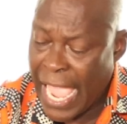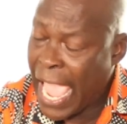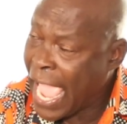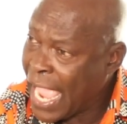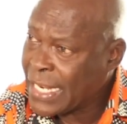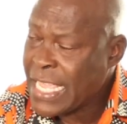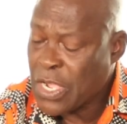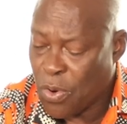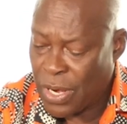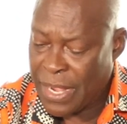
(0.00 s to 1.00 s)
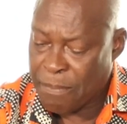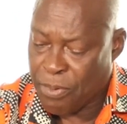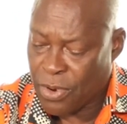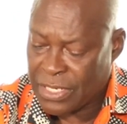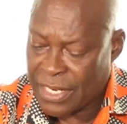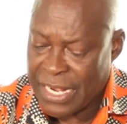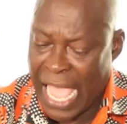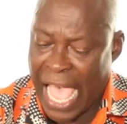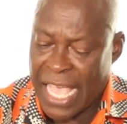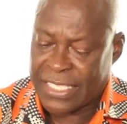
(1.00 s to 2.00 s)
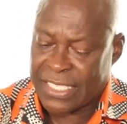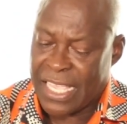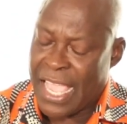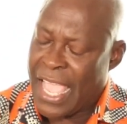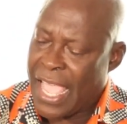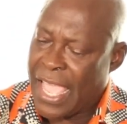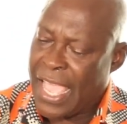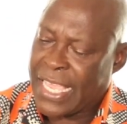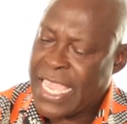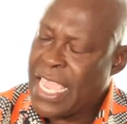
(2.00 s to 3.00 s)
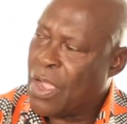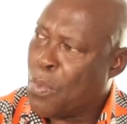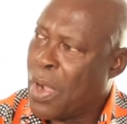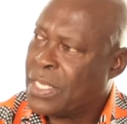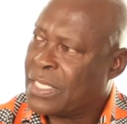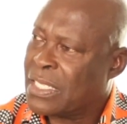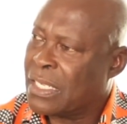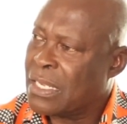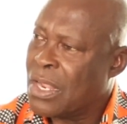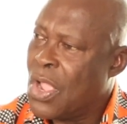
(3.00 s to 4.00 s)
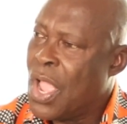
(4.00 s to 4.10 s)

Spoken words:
And equally important, ask a key question,